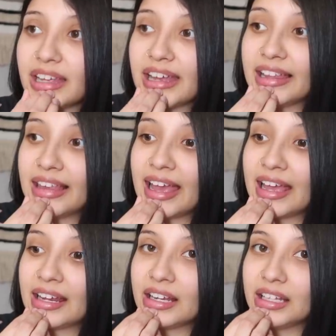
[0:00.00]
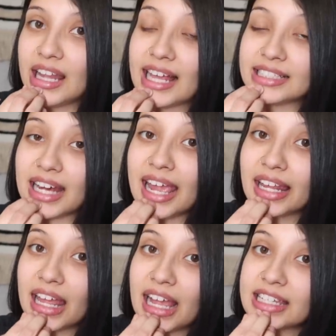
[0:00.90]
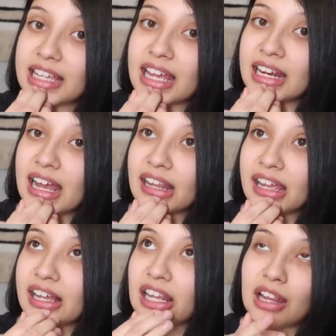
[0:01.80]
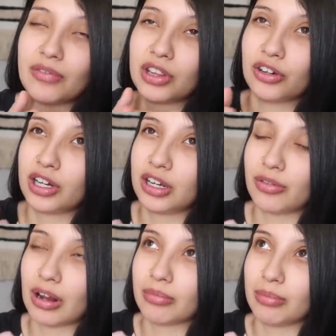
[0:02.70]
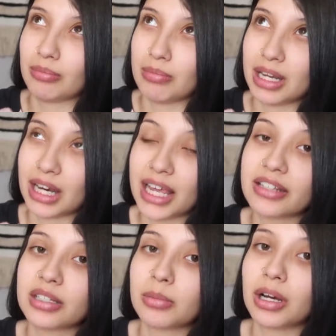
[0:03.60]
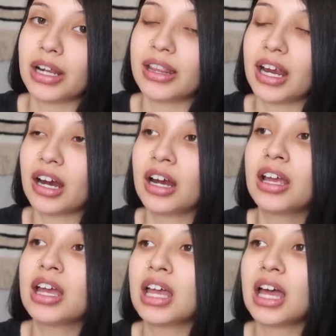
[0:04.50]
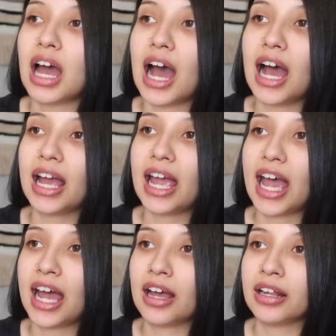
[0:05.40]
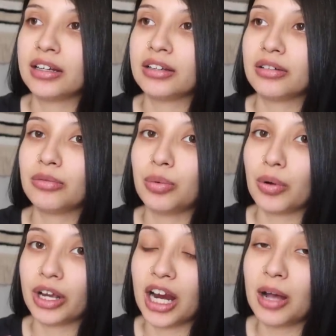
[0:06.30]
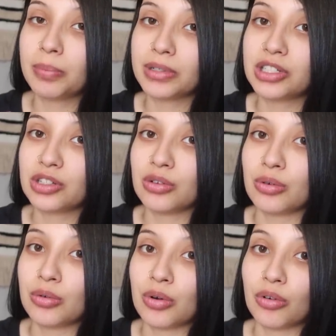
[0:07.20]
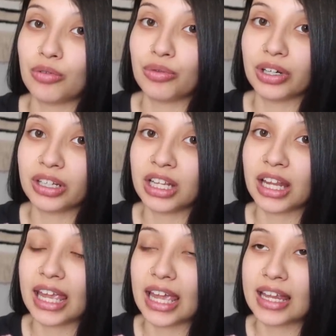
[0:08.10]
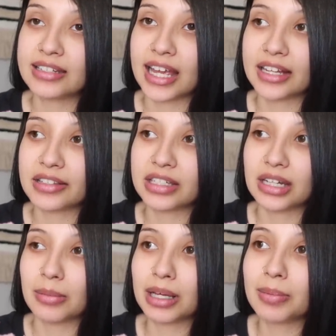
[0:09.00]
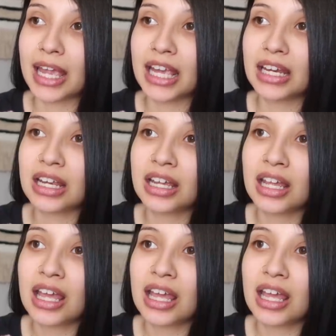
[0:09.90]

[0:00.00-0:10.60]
And then last night, like I said, at like 11.30 around midnight, somewhere in there, I had woken up to really like intense stomach pain.